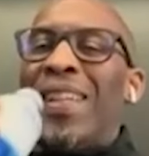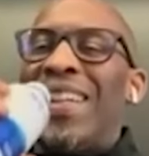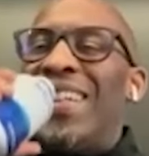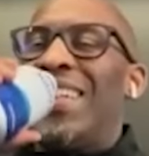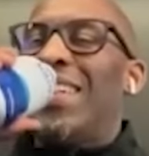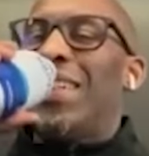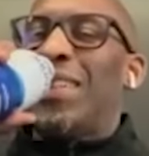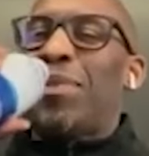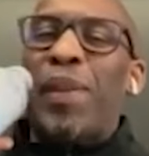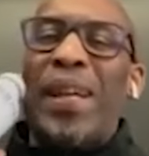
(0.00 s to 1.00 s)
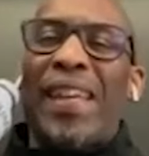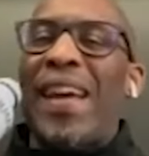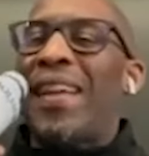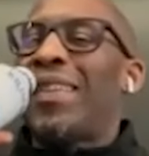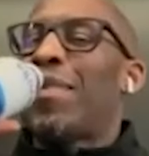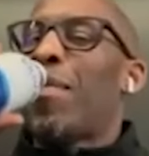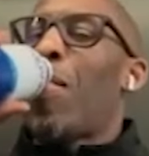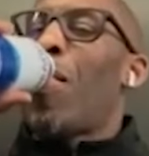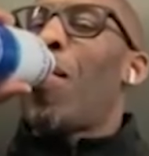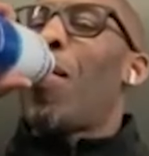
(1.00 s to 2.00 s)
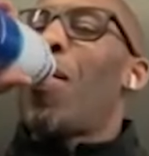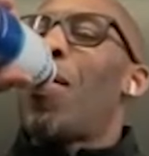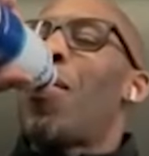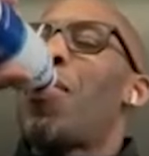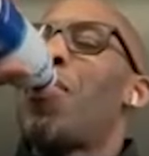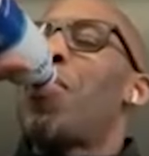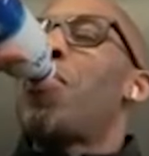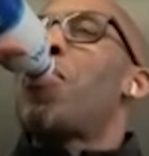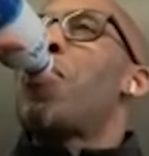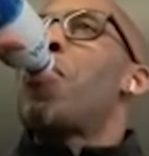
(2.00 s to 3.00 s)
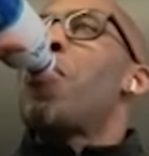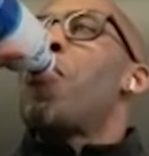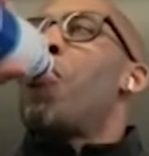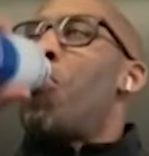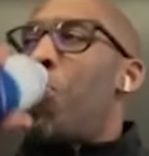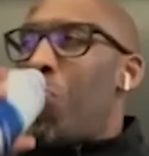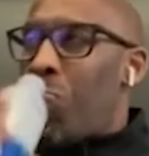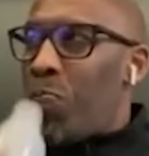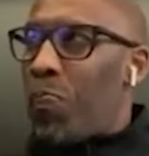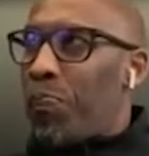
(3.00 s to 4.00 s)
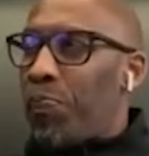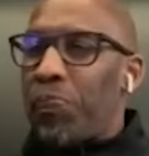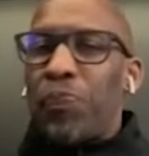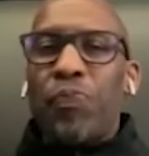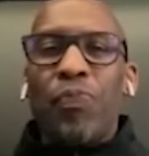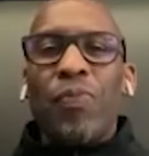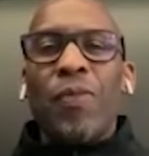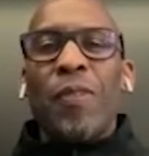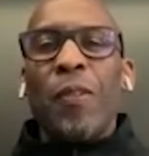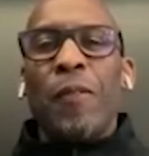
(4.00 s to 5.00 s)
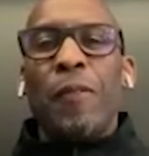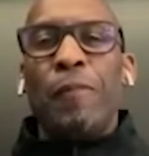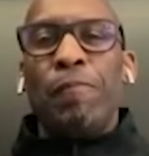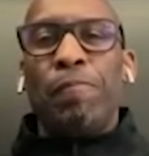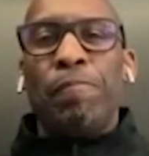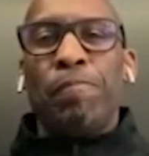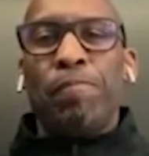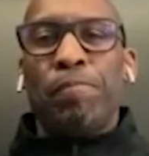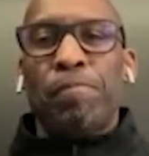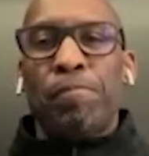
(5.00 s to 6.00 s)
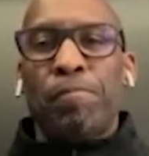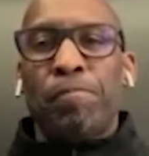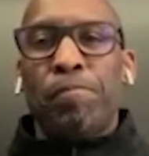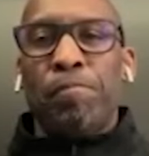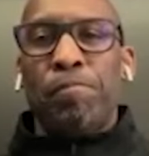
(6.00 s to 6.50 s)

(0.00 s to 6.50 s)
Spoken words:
[no speech]